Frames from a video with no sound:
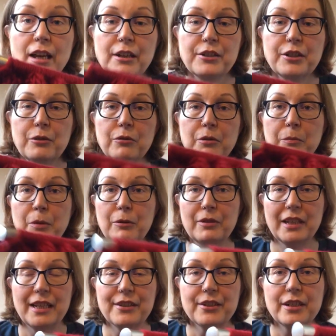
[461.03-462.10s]
sew the both
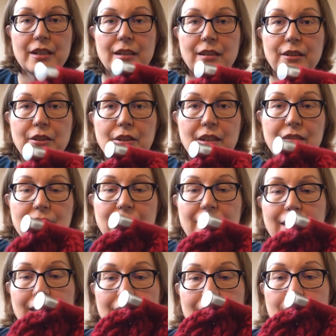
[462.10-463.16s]
ends together at
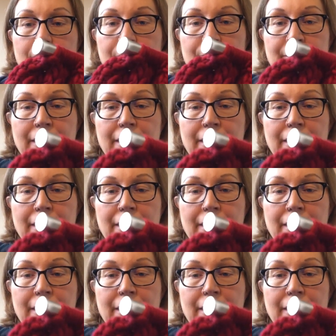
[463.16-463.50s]
the end.